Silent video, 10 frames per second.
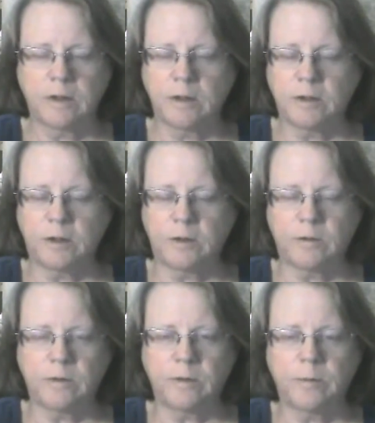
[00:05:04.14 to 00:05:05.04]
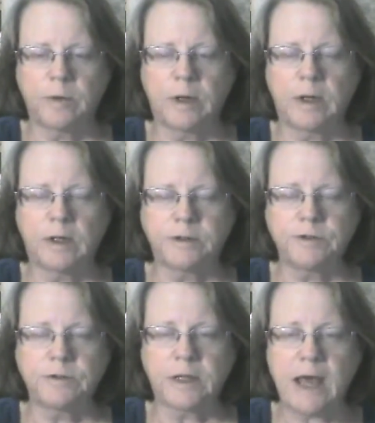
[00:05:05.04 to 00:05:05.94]
you know,
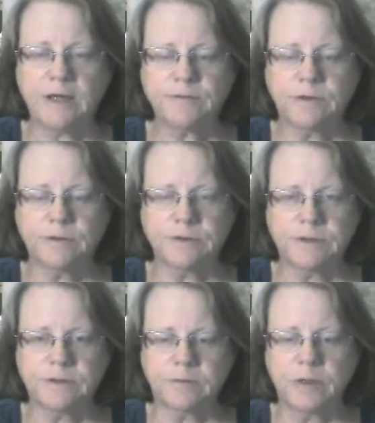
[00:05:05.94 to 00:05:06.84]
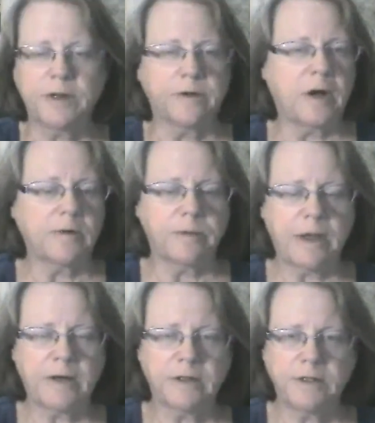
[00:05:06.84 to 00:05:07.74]
do the cash flow system later on
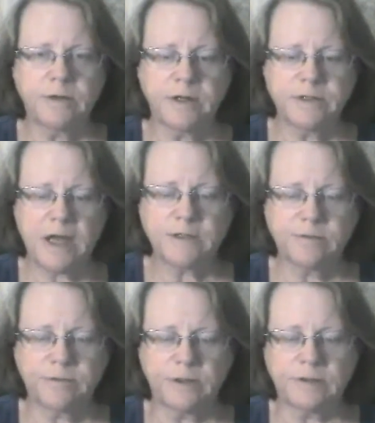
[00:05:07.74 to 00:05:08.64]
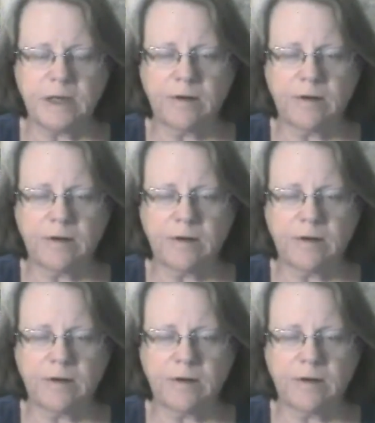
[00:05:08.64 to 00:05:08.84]
without any transaction fees.